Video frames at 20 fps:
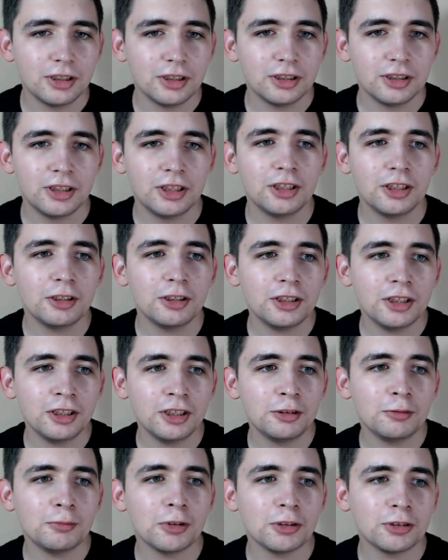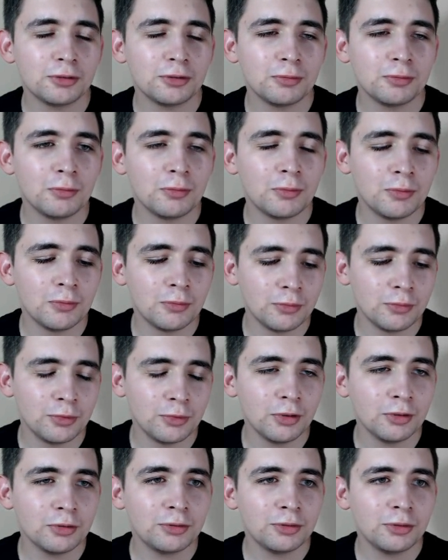it was
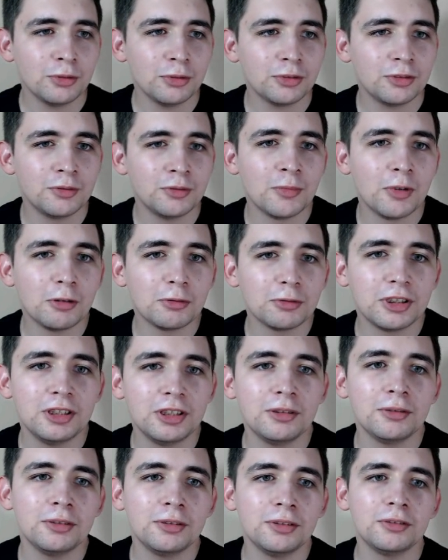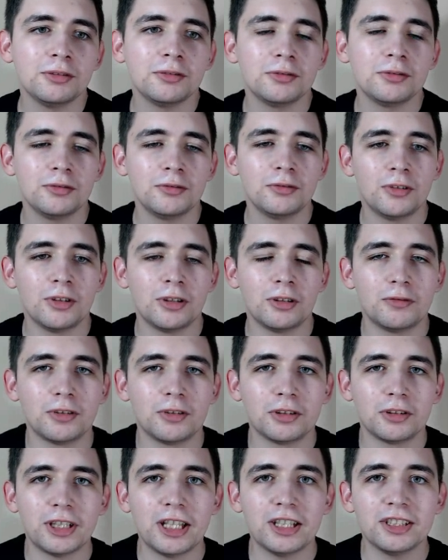used mostly for
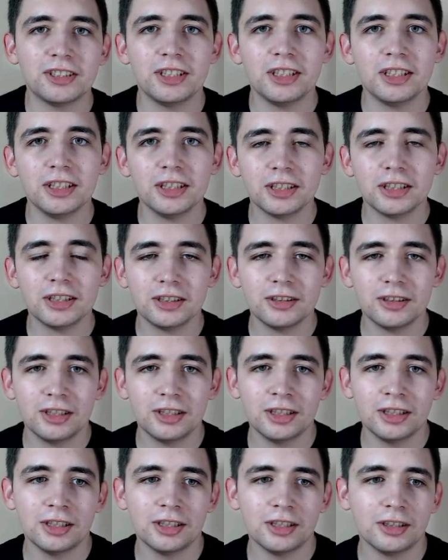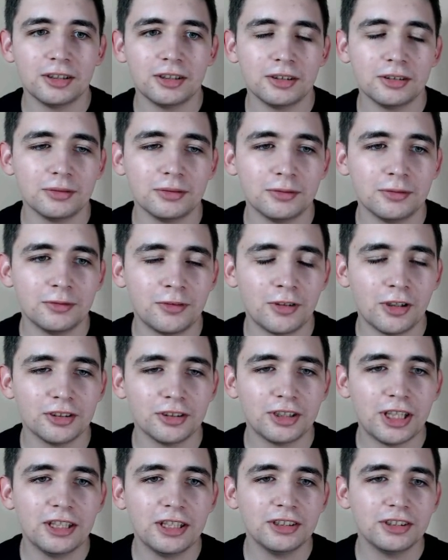testing
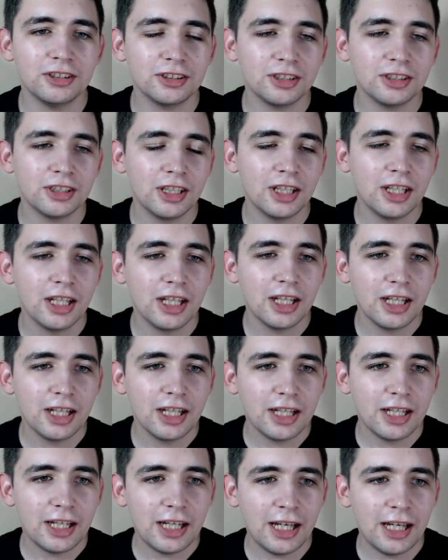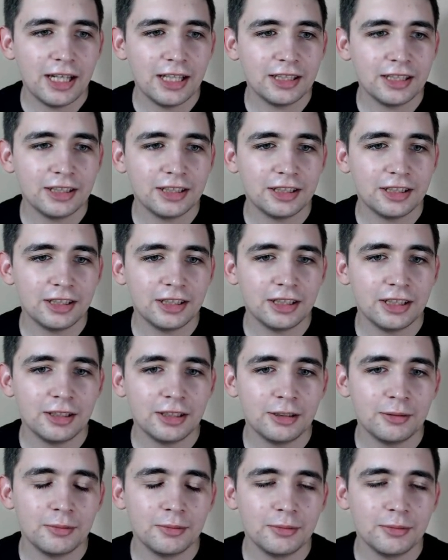front ends,
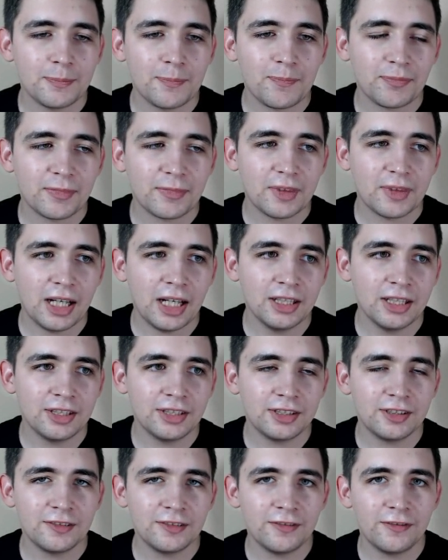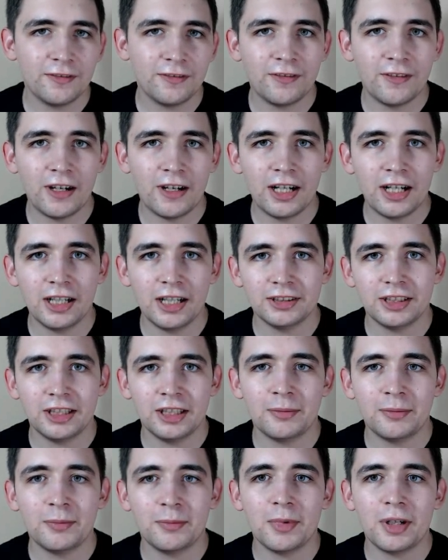and as far as
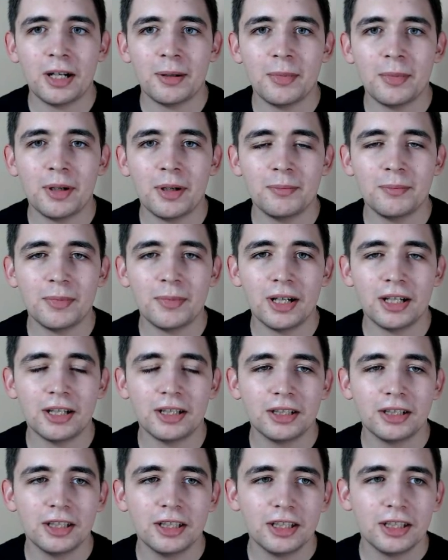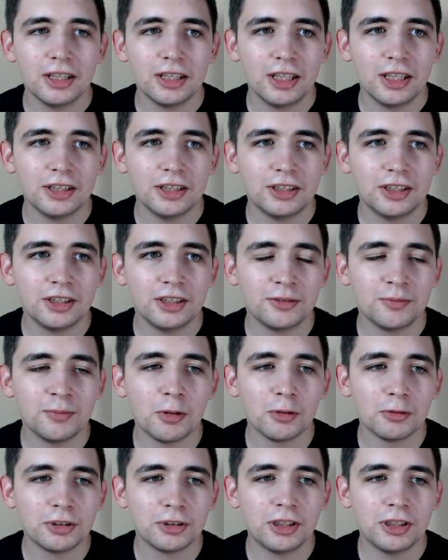I remember, it is
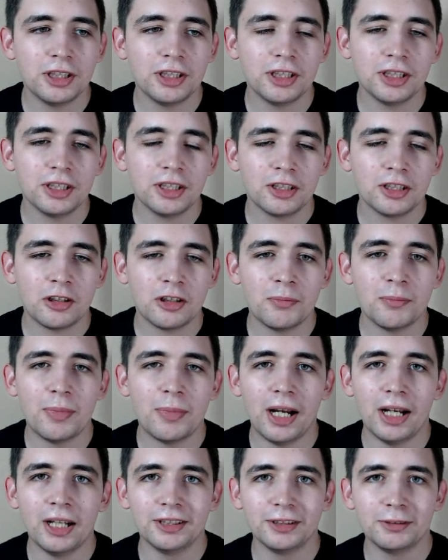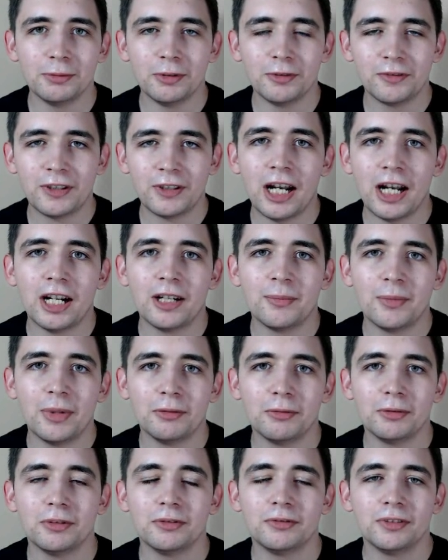mostly combined with
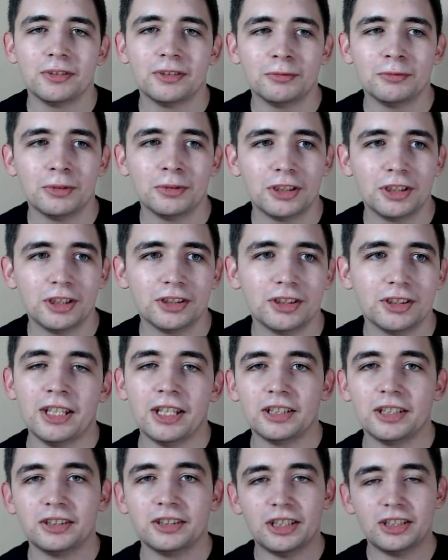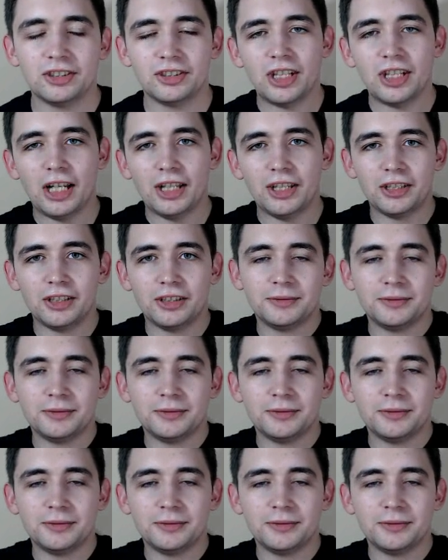Karma, which is a test runner.